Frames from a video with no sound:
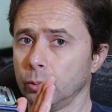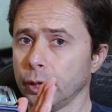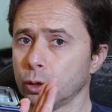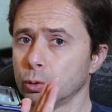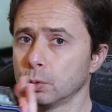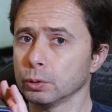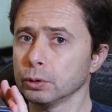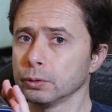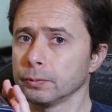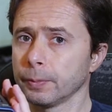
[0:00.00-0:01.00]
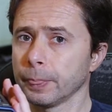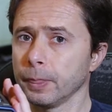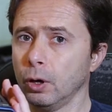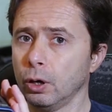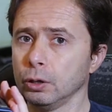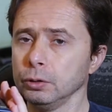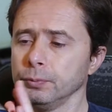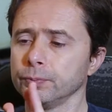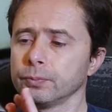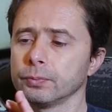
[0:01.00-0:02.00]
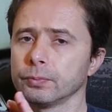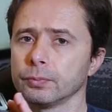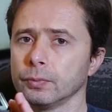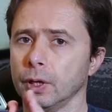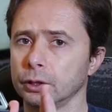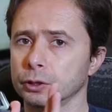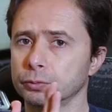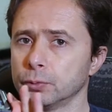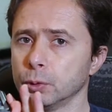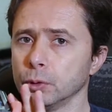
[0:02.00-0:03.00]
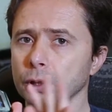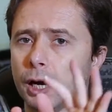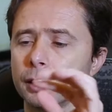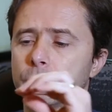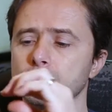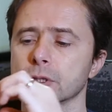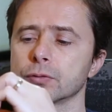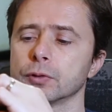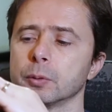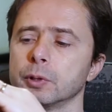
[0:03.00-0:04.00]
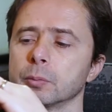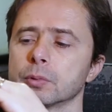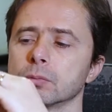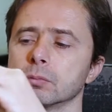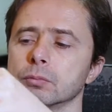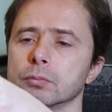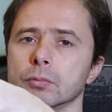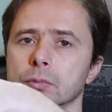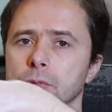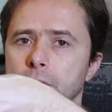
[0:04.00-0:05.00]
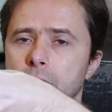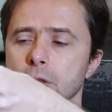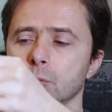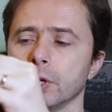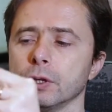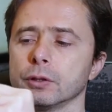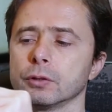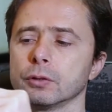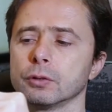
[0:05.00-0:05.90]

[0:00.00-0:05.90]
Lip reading: record on and they're full, I will just flip them the other way.